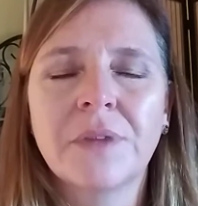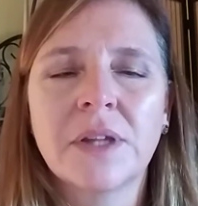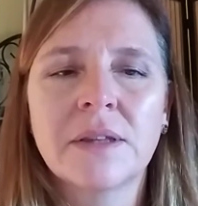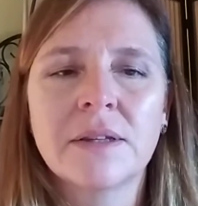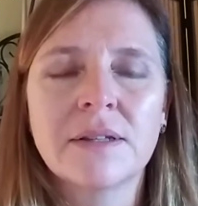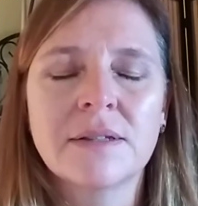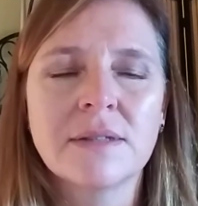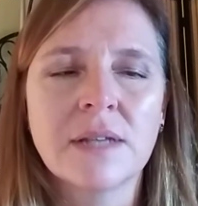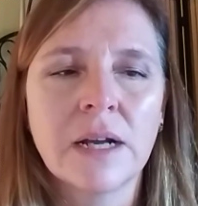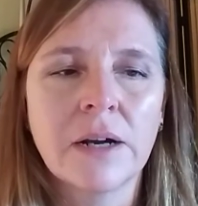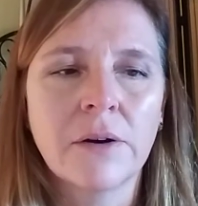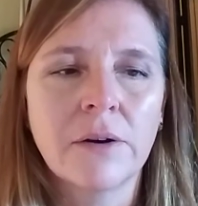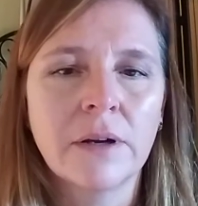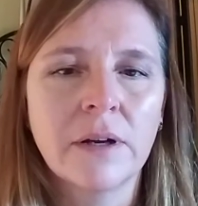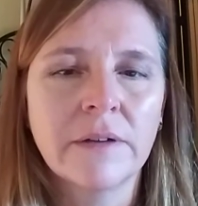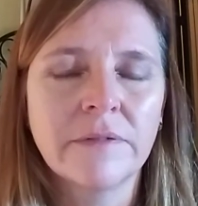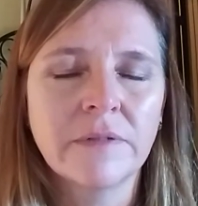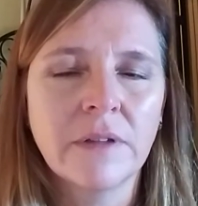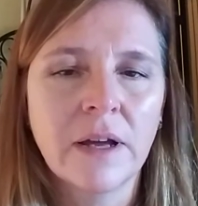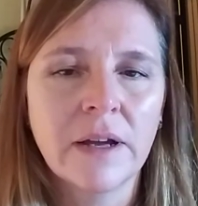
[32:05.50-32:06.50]
in this area
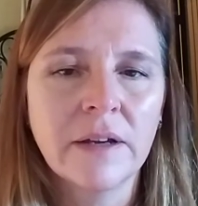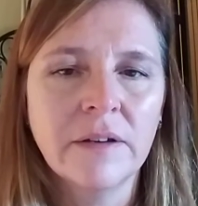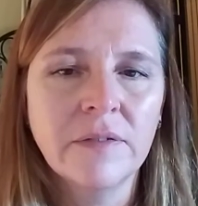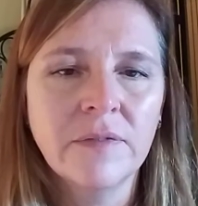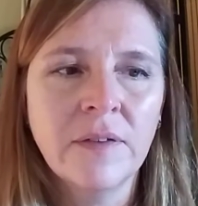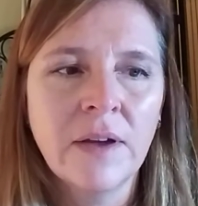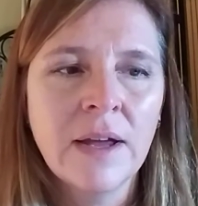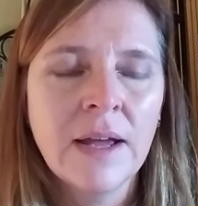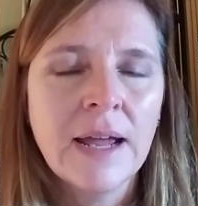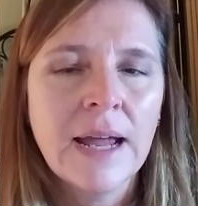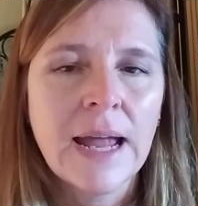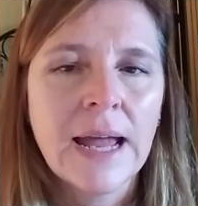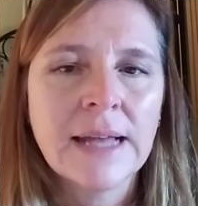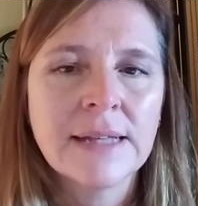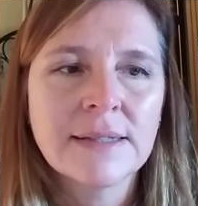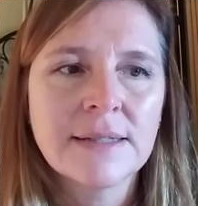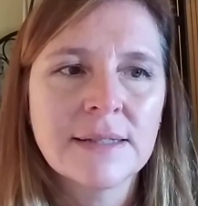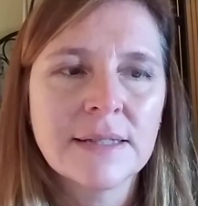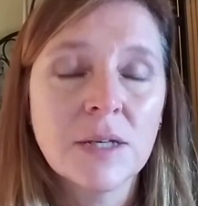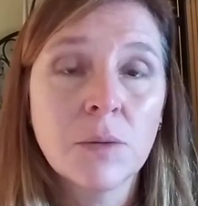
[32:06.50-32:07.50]
of life and
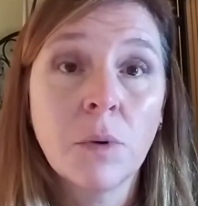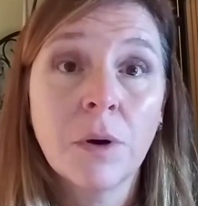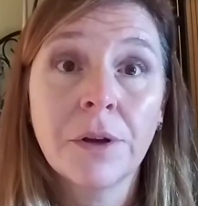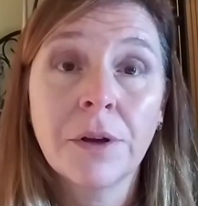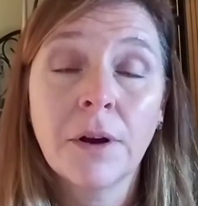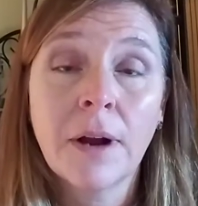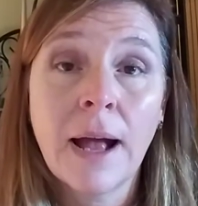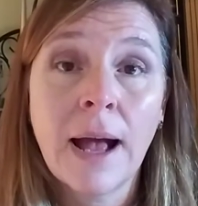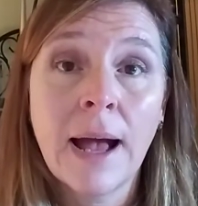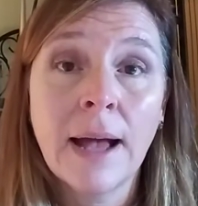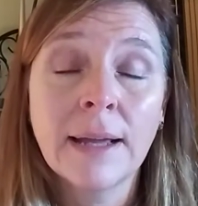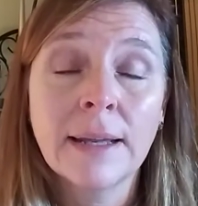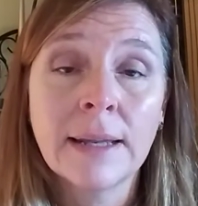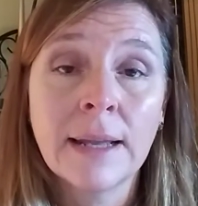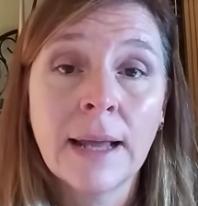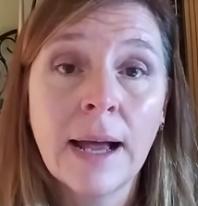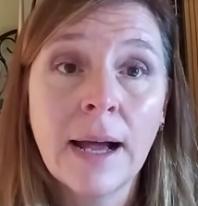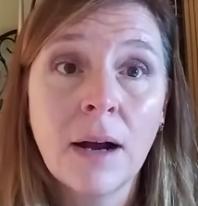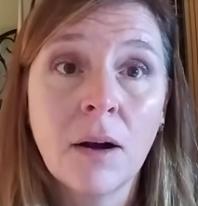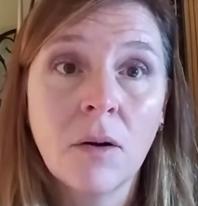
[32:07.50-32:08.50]
see where you're at
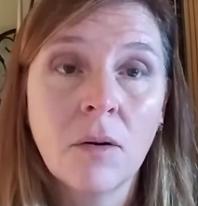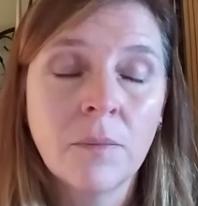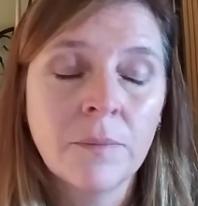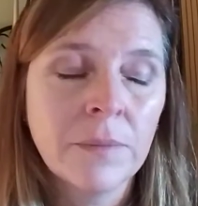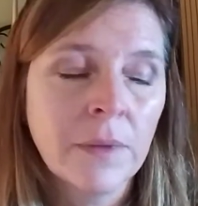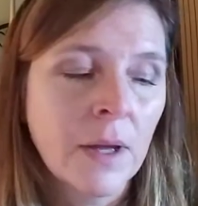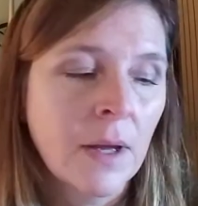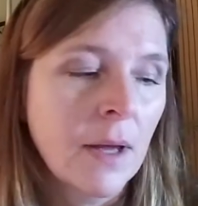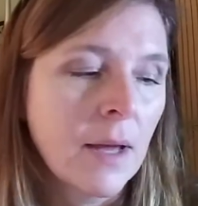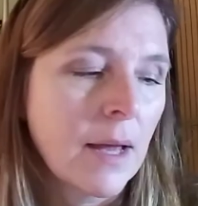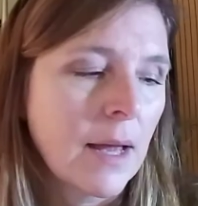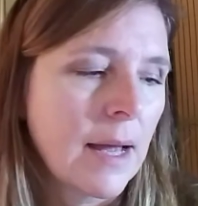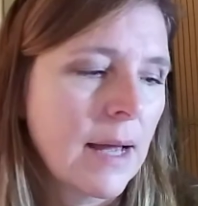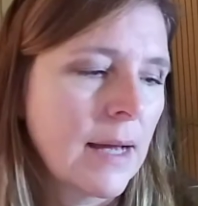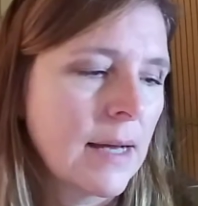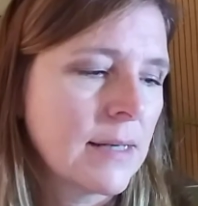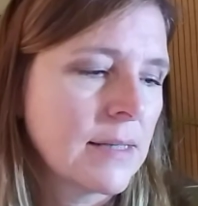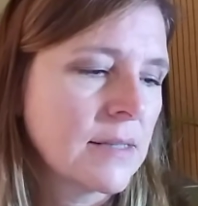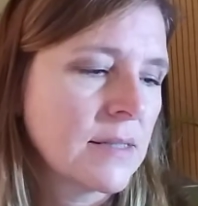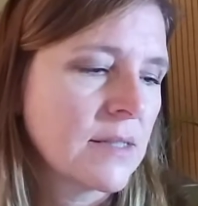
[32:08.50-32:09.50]
now.
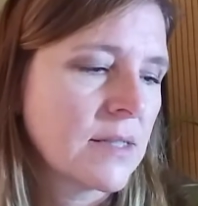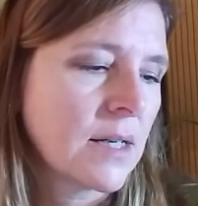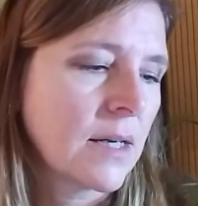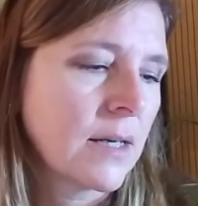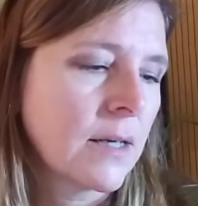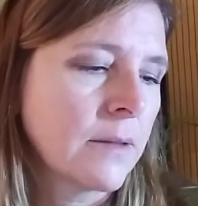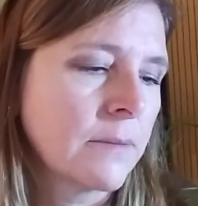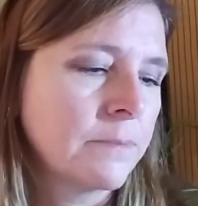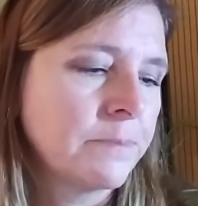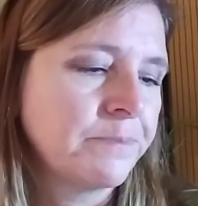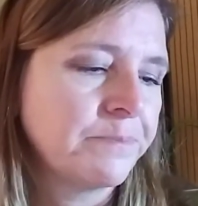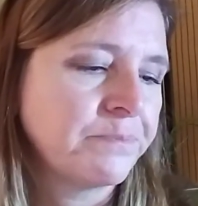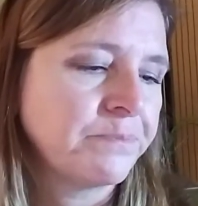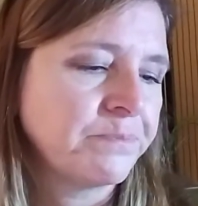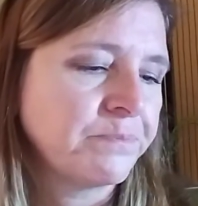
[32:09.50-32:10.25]
And um,